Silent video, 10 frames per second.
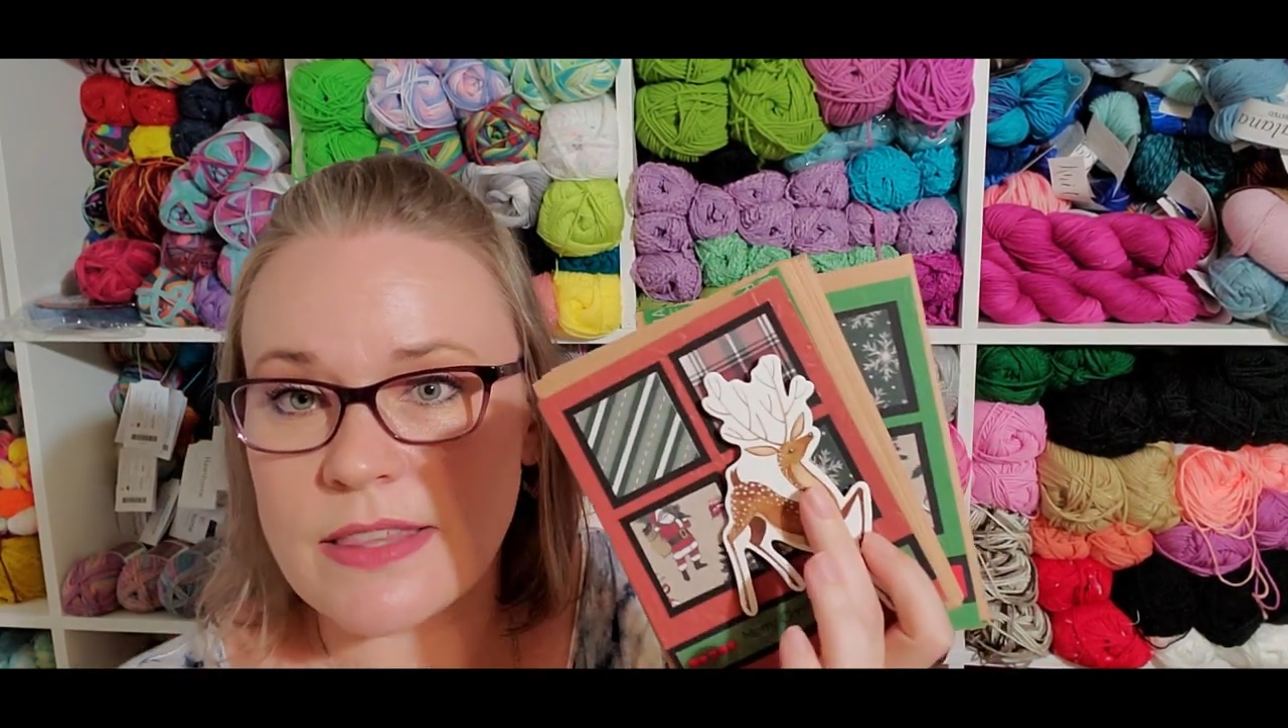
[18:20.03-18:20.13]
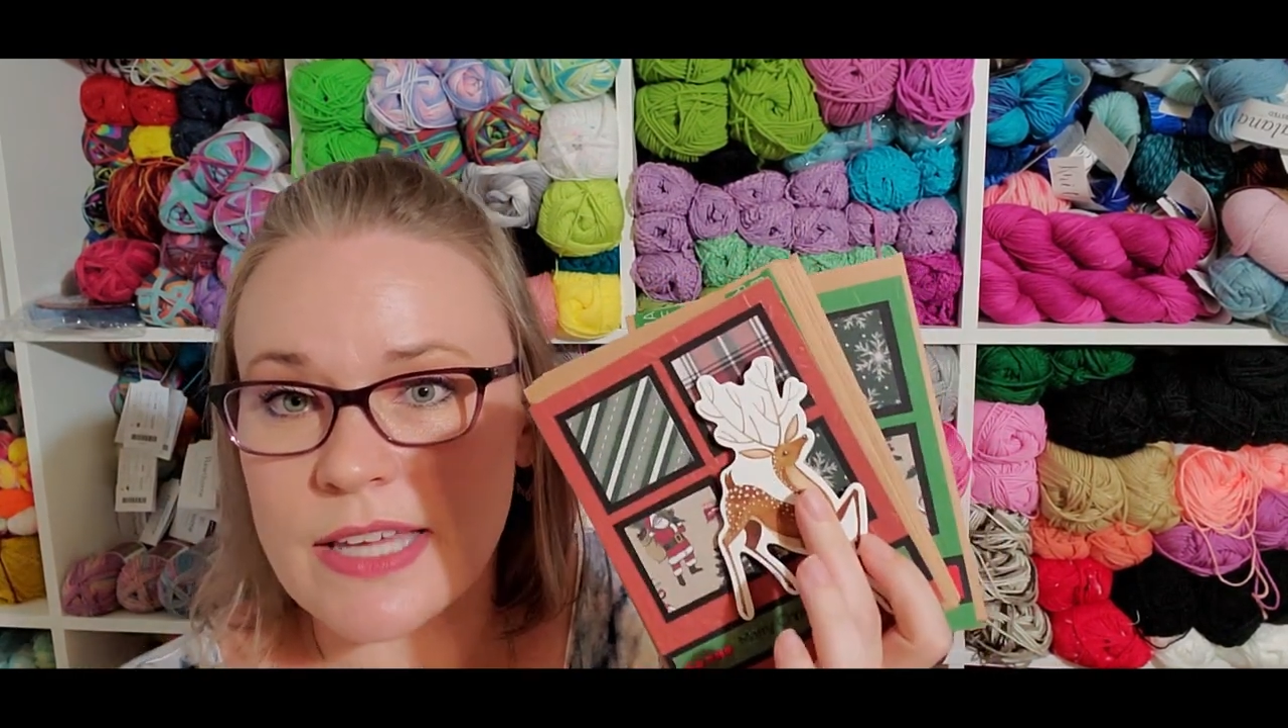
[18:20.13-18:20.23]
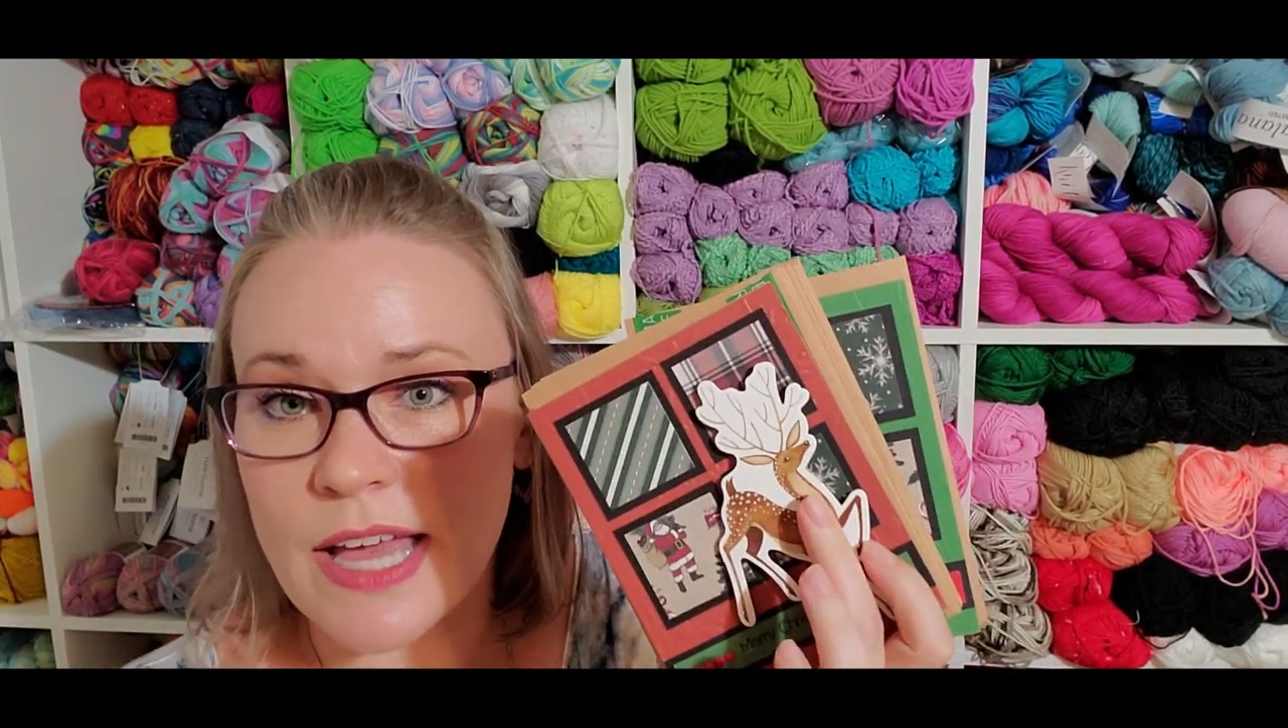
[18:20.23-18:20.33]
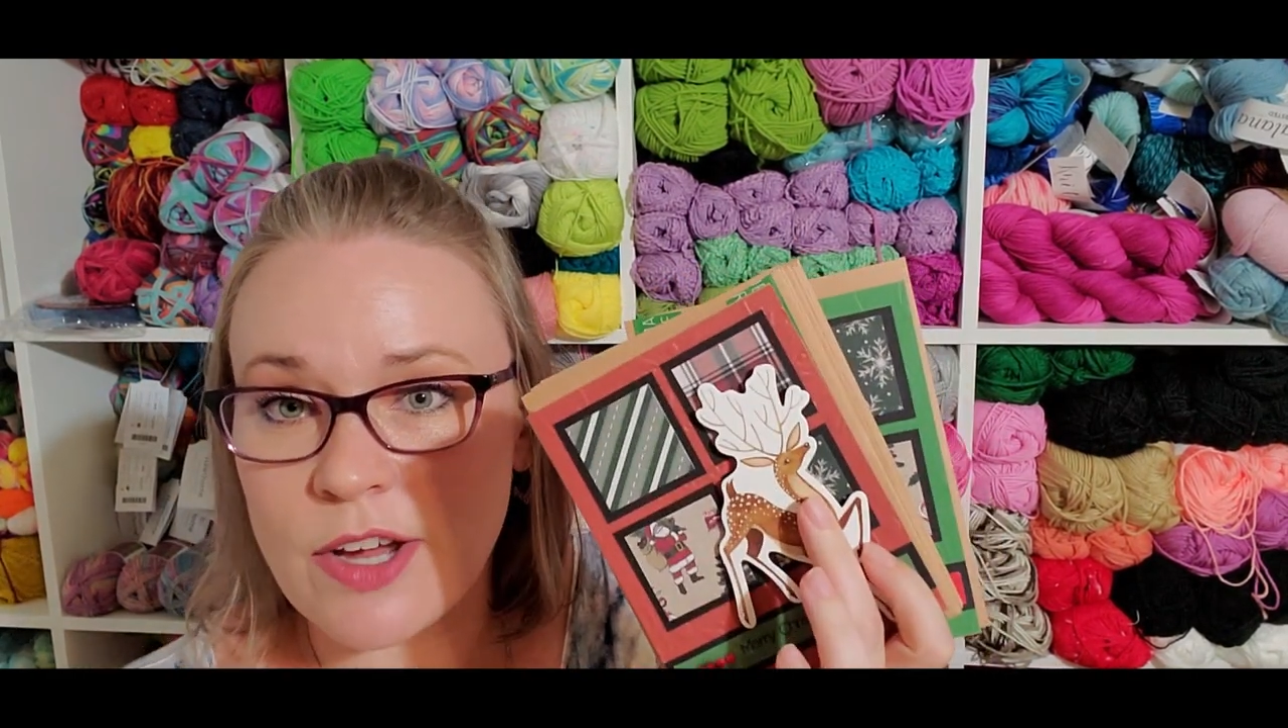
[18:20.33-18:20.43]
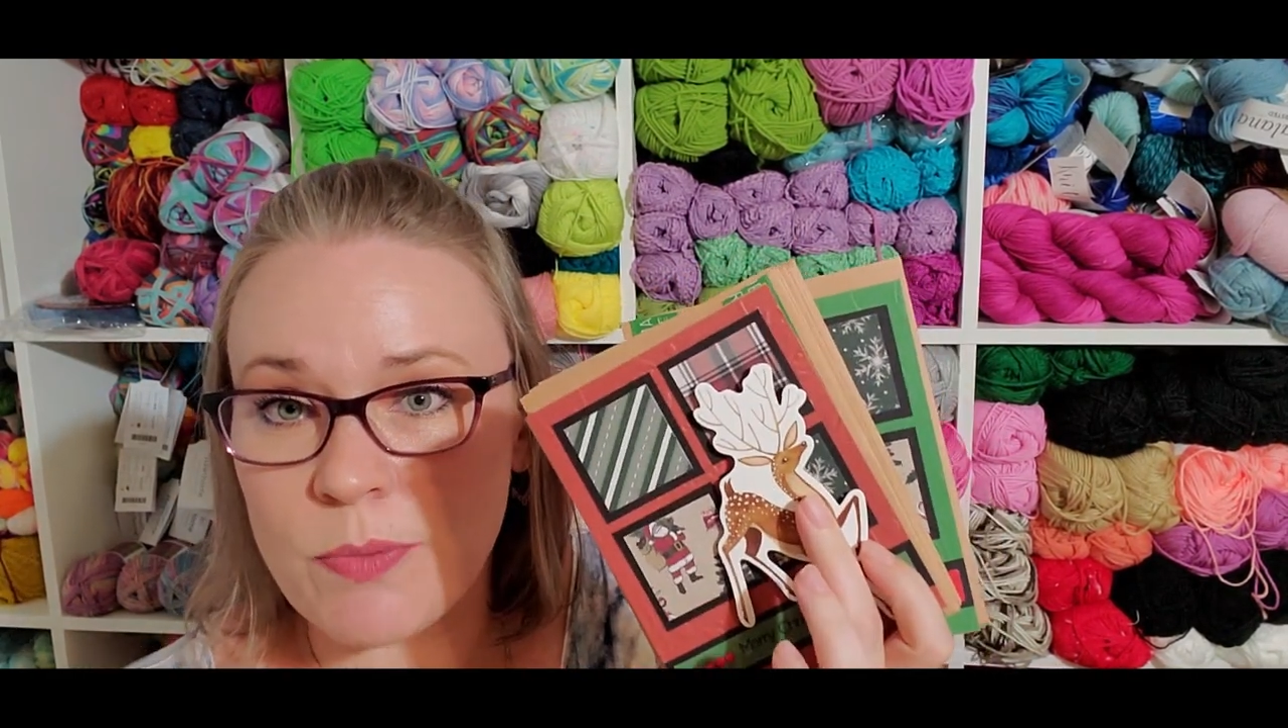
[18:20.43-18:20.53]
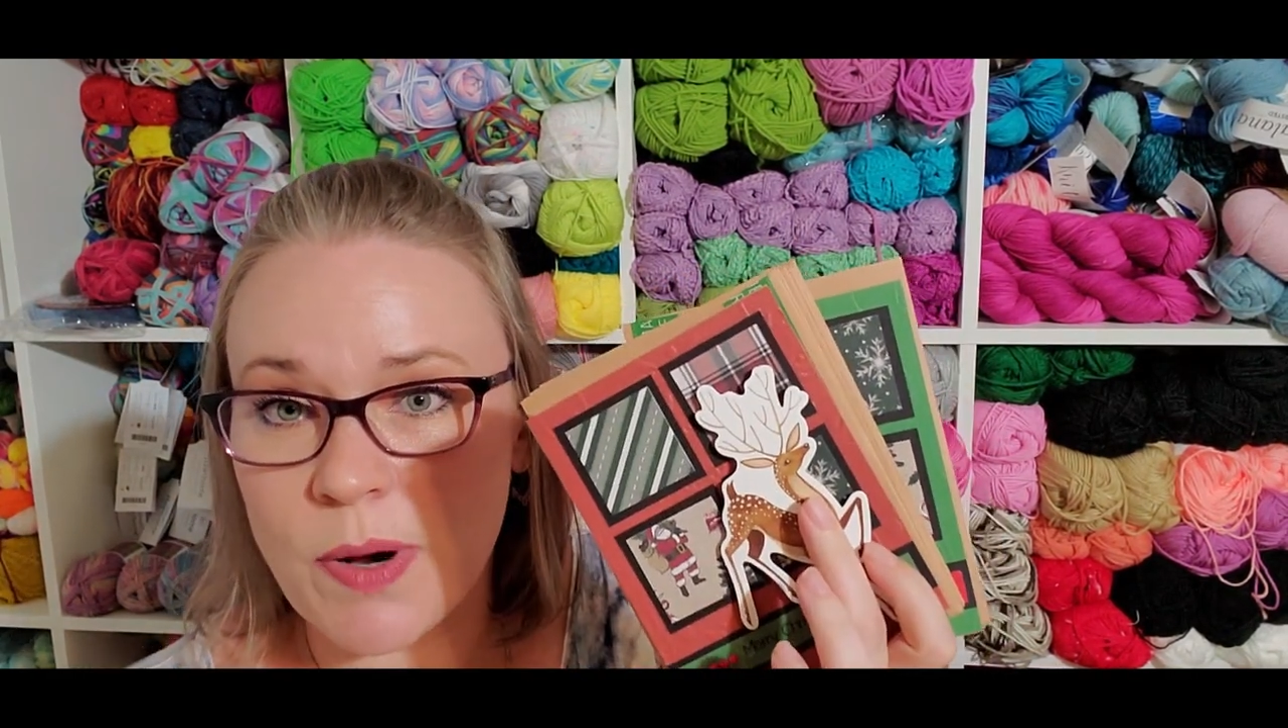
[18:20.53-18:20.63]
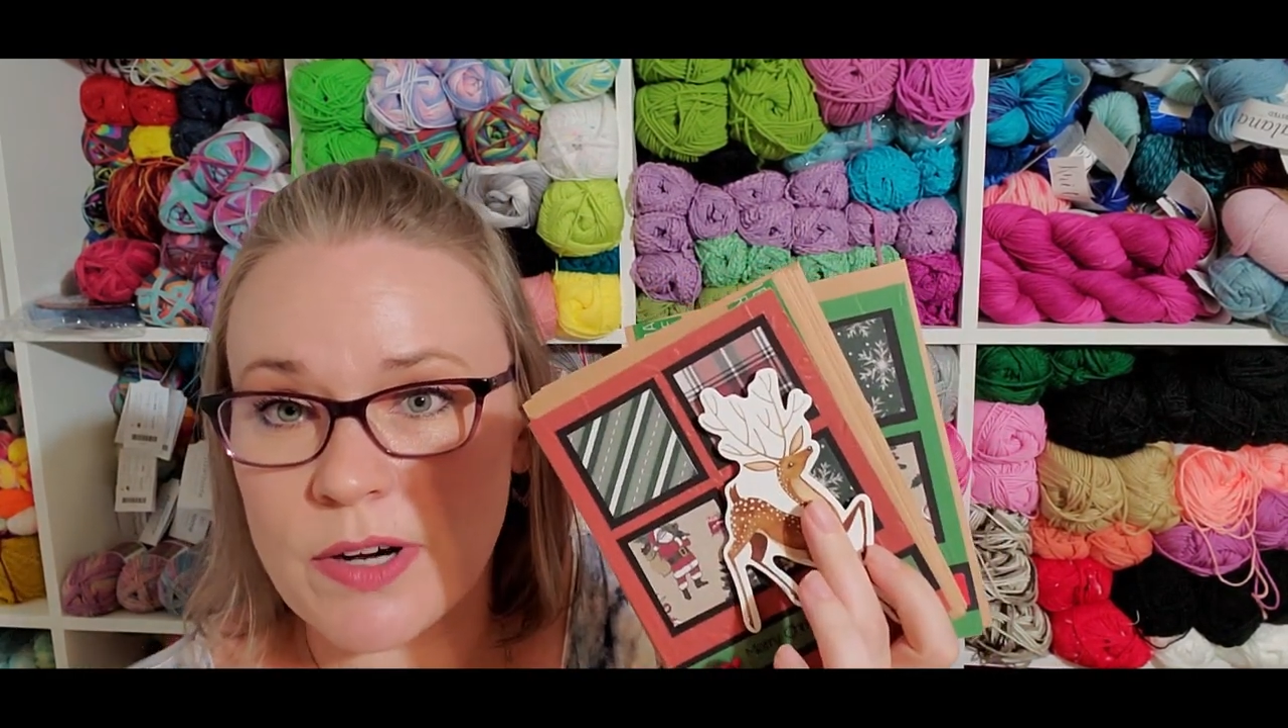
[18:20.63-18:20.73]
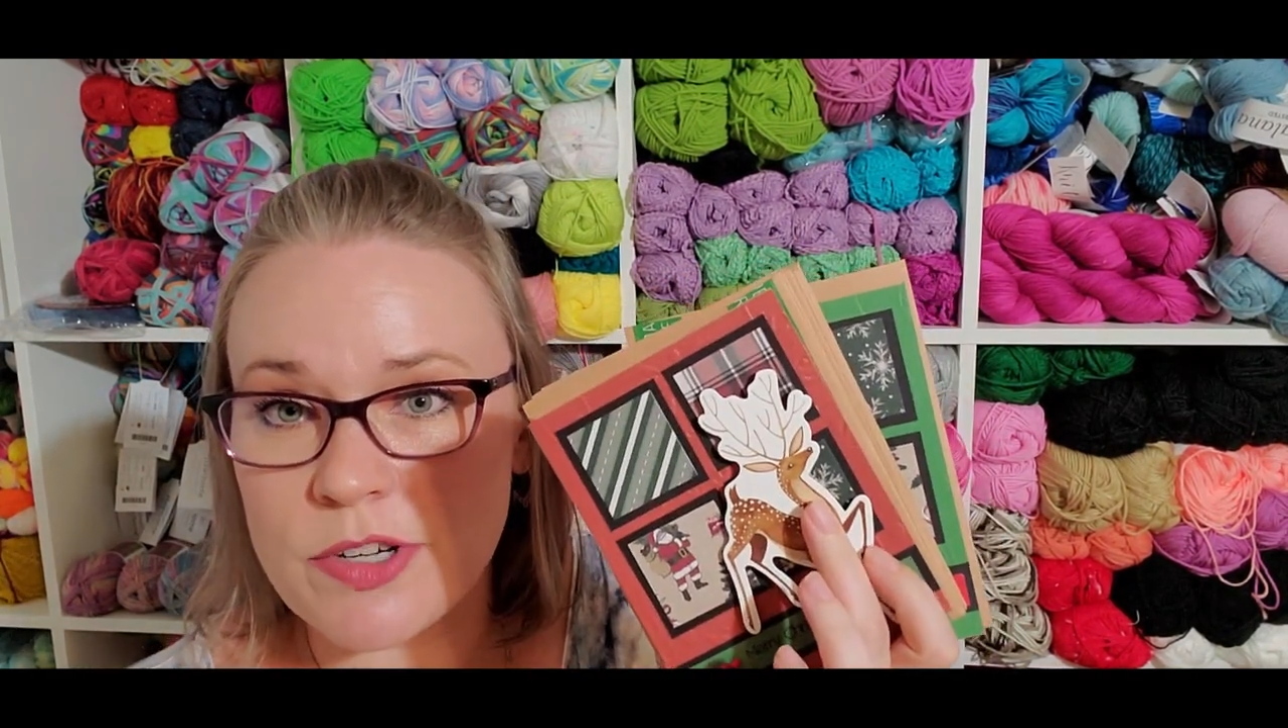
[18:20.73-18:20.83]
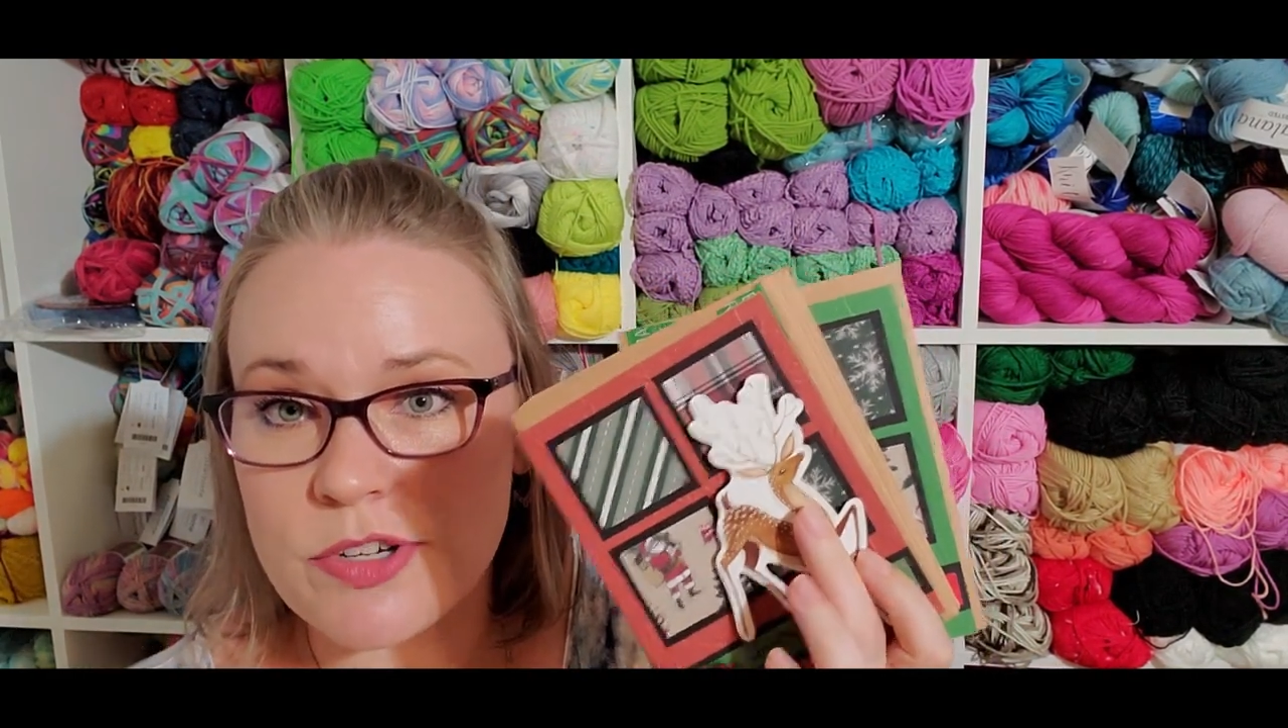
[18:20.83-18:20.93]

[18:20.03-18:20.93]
the Echo Park